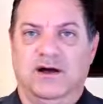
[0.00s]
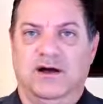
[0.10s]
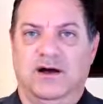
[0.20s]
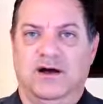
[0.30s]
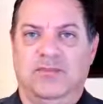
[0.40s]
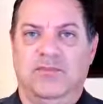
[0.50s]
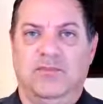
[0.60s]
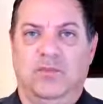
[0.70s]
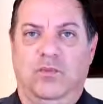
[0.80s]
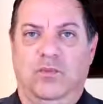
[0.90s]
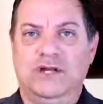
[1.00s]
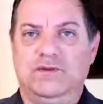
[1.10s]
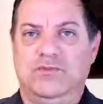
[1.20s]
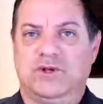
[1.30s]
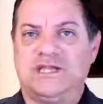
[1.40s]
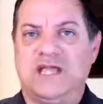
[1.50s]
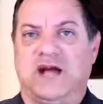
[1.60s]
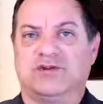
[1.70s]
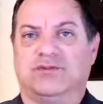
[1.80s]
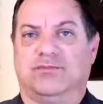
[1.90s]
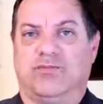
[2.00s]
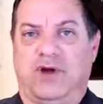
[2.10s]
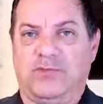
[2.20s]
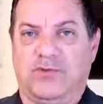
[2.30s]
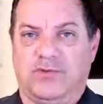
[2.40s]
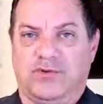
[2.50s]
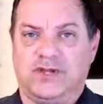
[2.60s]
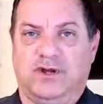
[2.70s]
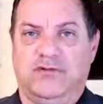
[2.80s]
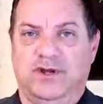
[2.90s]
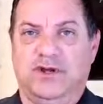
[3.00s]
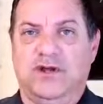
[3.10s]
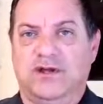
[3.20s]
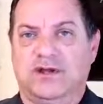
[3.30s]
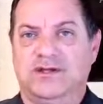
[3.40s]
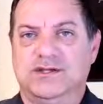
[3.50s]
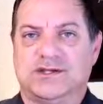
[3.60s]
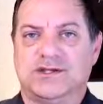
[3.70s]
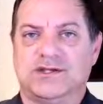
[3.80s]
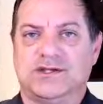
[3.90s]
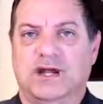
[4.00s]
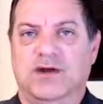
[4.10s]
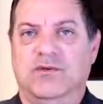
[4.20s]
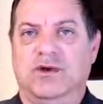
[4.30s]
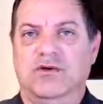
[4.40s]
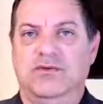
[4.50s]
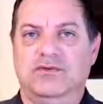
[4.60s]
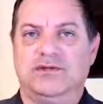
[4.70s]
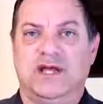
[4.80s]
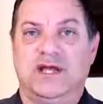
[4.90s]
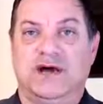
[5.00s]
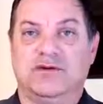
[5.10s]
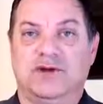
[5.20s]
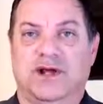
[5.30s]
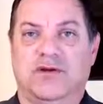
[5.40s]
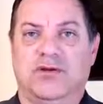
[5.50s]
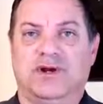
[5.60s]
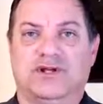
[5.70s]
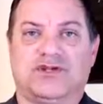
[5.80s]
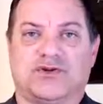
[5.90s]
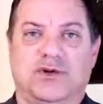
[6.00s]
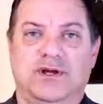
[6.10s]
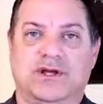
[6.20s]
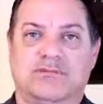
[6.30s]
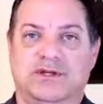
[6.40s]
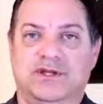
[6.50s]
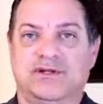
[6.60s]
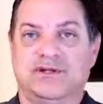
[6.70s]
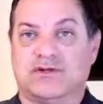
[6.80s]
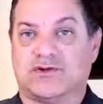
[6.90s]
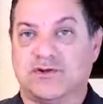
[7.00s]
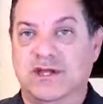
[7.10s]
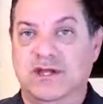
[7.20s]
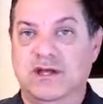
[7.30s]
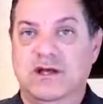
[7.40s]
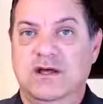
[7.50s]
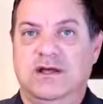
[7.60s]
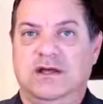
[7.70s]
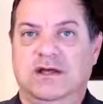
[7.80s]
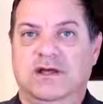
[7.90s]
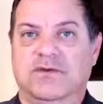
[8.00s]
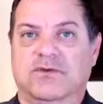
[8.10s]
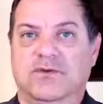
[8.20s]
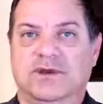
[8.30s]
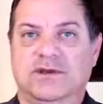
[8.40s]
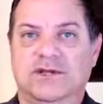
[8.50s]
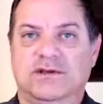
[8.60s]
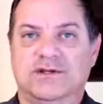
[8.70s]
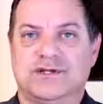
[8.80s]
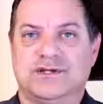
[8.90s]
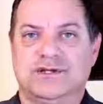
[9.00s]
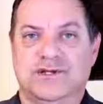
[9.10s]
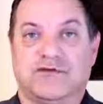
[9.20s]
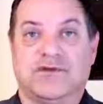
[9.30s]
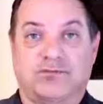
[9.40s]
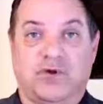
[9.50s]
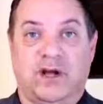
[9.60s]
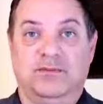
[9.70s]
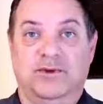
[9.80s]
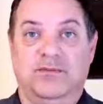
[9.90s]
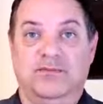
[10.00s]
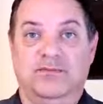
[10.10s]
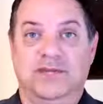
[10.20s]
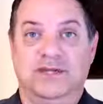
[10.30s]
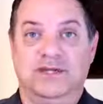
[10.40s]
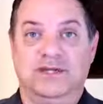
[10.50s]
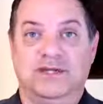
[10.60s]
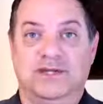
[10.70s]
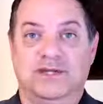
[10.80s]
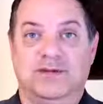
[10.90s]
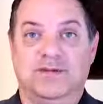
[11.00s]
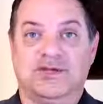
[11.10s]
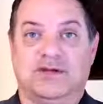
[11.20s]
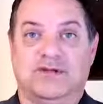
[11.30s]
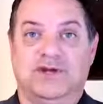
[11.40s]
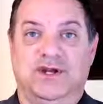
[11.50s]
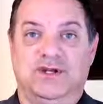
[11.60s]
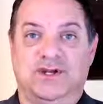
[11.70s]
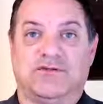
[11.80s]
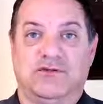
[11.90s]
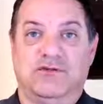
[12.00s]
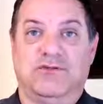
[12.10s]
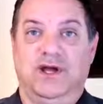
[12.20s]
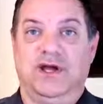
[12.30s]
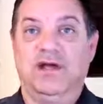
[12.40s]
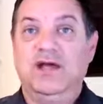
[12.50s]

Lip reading: What's the actual problem we're solving? Because I don't want to destroy a complete tree if really there's a different problem that can be solved in a different way,